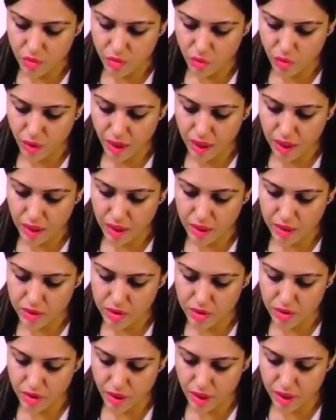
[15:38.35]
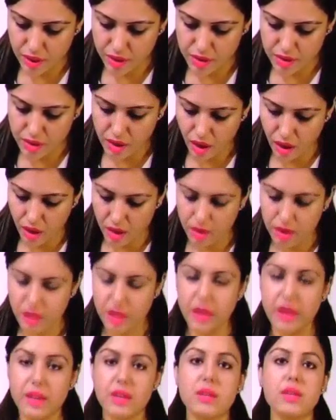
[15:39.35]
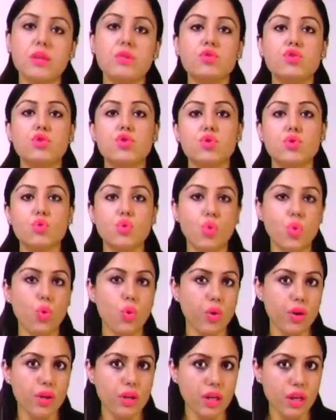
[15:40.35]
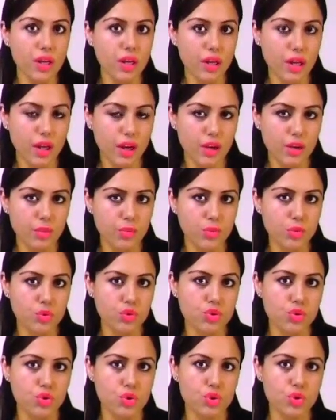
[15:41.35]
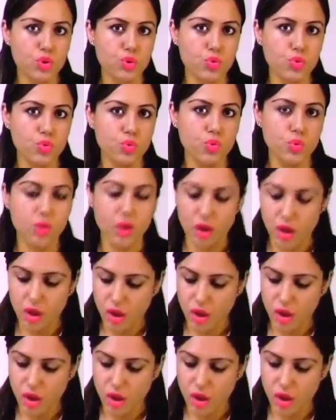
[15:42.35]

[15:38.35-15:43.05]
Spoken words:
triglycerides are getting stored in adipose tissue,